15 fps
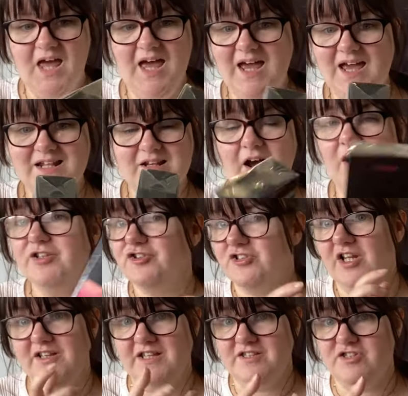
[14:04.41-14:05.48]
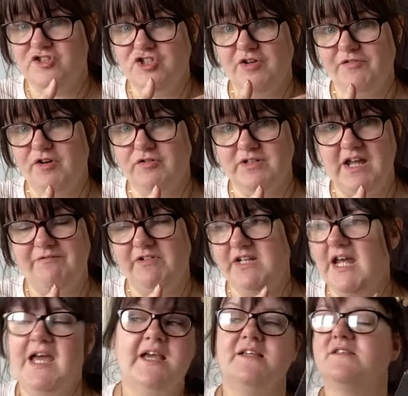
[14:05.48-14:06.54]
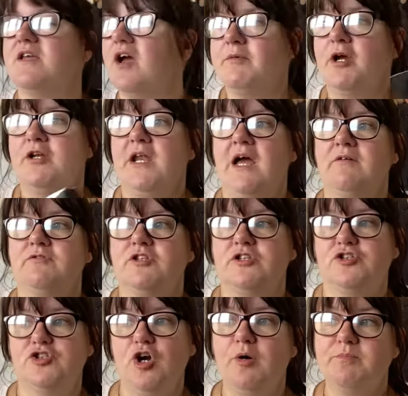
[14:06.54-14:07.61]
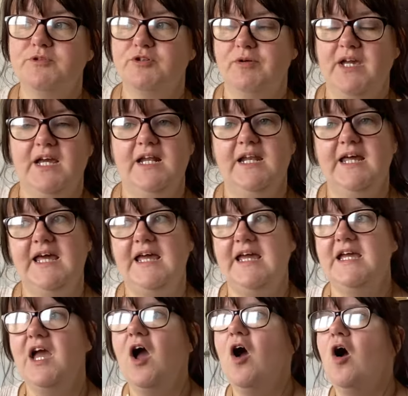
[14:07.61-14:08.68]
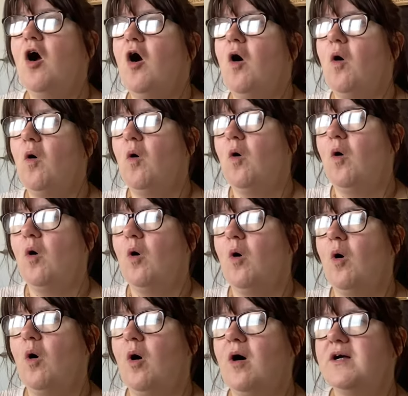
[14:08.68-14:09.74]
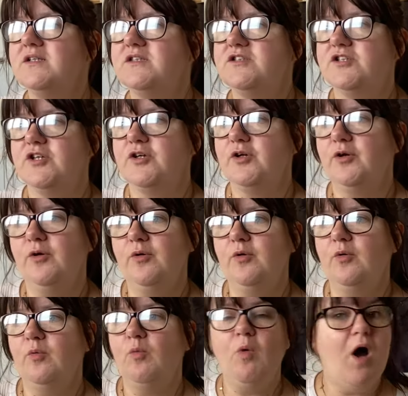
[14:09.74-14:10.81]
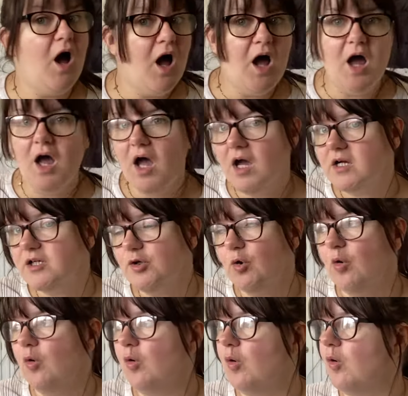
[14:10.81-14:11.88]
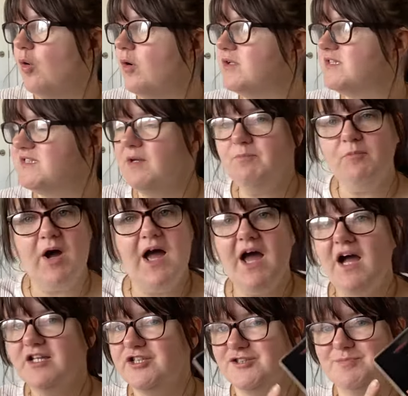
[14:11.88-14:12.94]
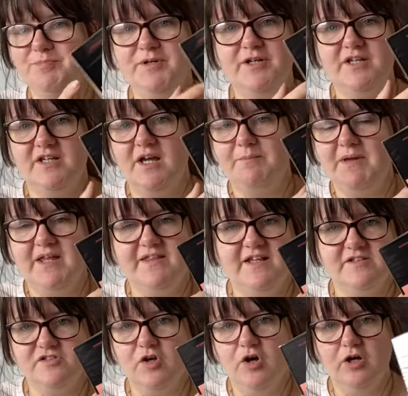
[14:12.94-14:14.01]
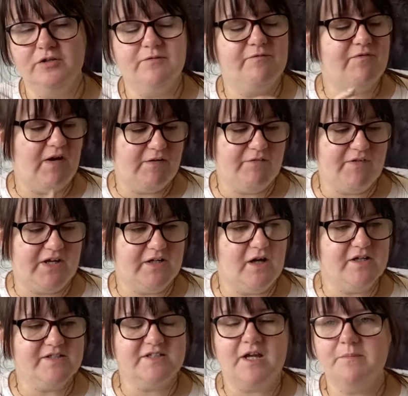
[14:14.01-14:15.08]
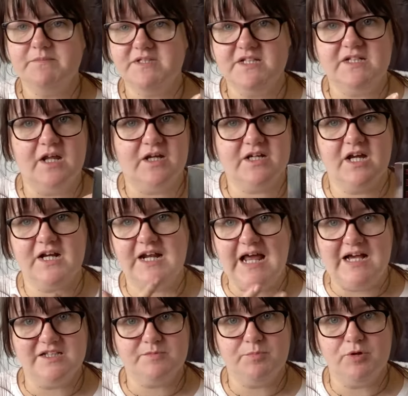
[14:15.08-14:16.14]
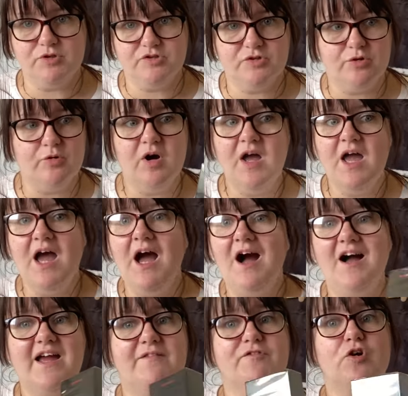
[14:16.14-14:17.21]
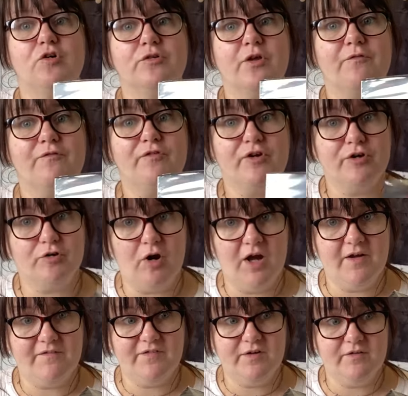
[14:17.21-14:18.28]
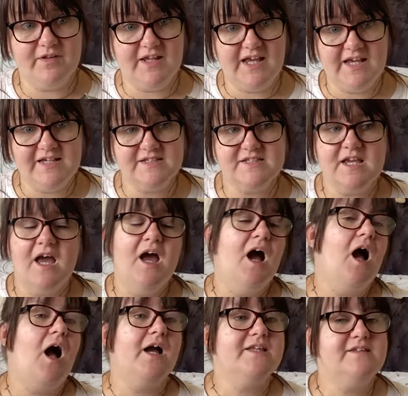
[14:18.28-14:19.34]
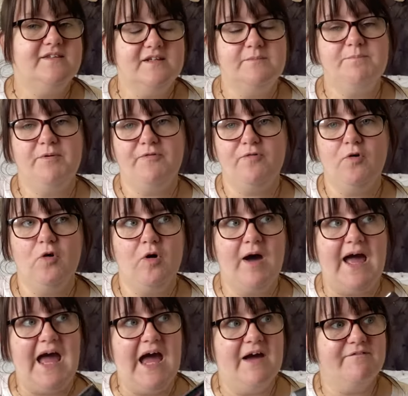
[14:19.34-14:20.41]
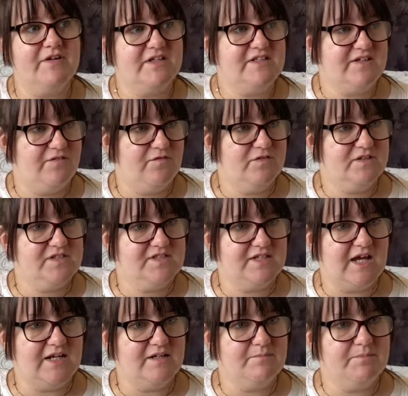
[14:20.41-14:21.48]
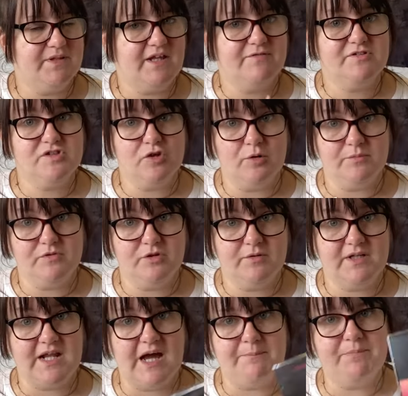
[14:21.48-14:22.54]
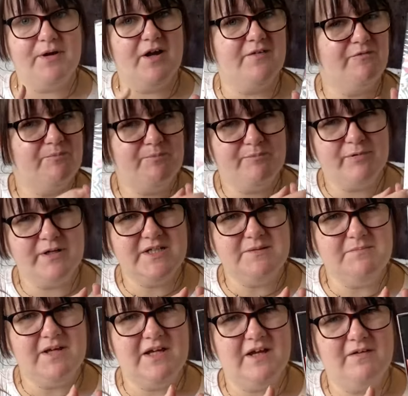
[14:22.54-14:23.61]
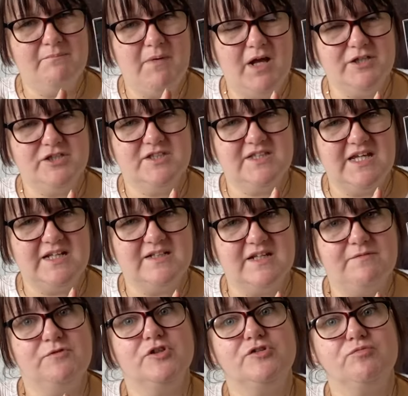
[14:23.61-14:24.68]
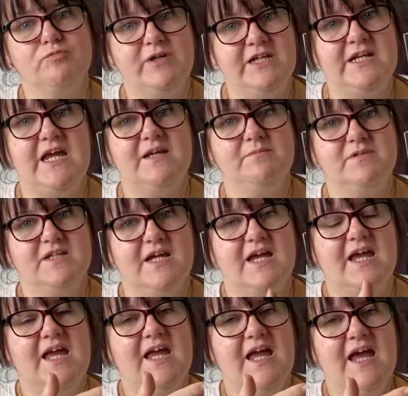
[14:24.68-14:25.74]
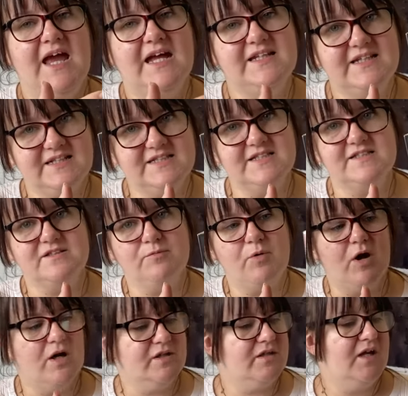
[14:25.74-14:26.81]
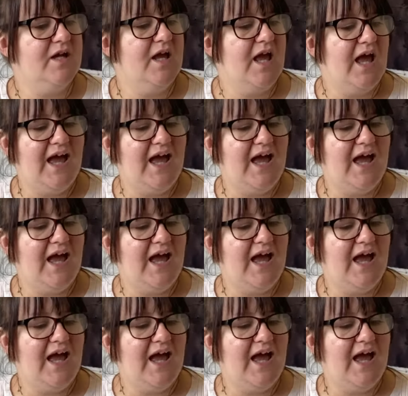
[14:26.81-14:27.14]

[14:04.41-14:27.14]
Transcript: And I just like this to shove it on every day. So I'm going out to the shops quickly, or to work, or somewhere. I just put a bit of this on, very, very nice. Comes in like a glass bottle. I have gone through quite a few of these. I did before have a different scent, but they've stopped doing that. But I pretty much think they've just renamed it, and this is the one.